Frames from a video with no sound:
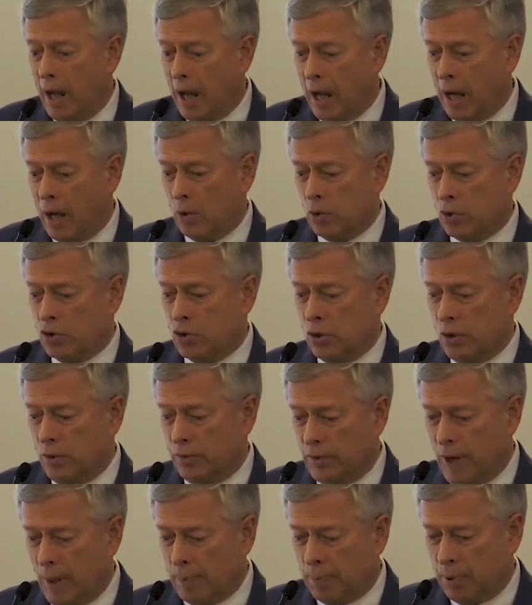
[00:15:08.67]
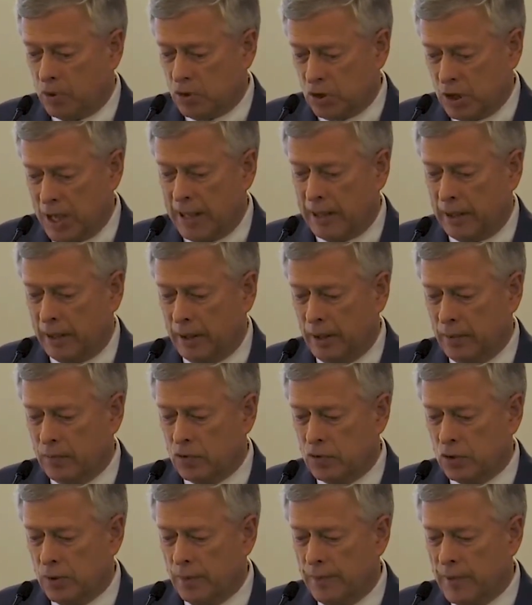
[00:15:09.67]
House of
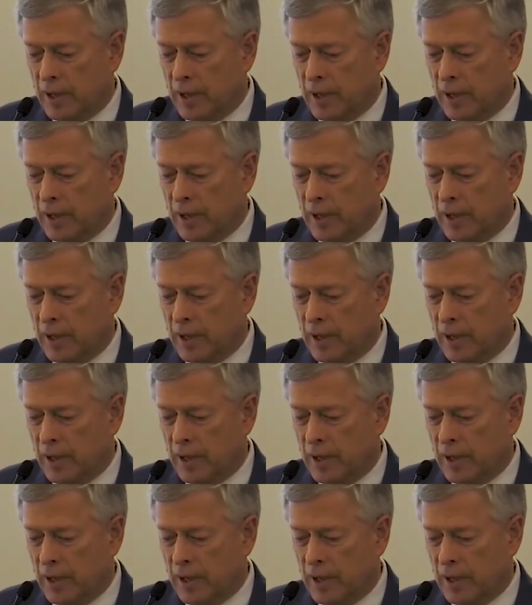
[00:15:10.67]
Representatives.